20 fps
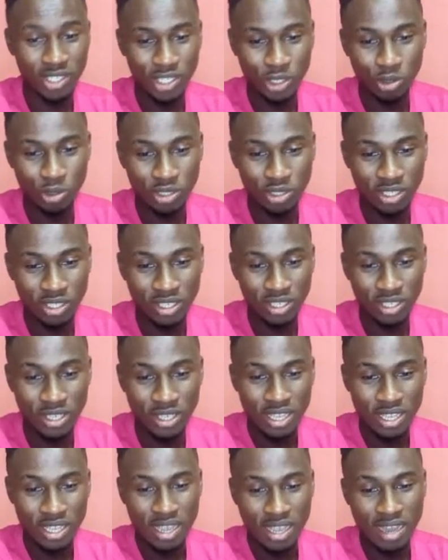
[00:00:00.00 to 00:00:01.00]
So you see,
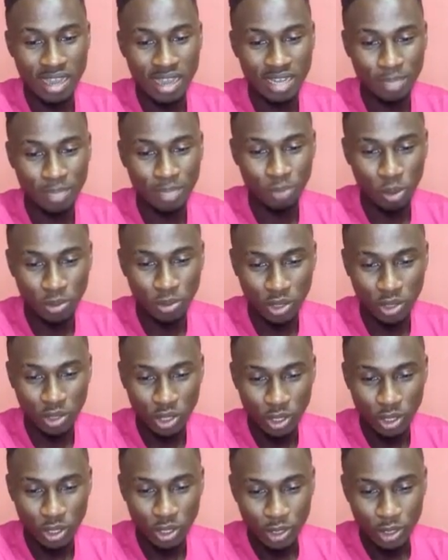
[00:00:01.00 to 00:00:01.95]
and that pops.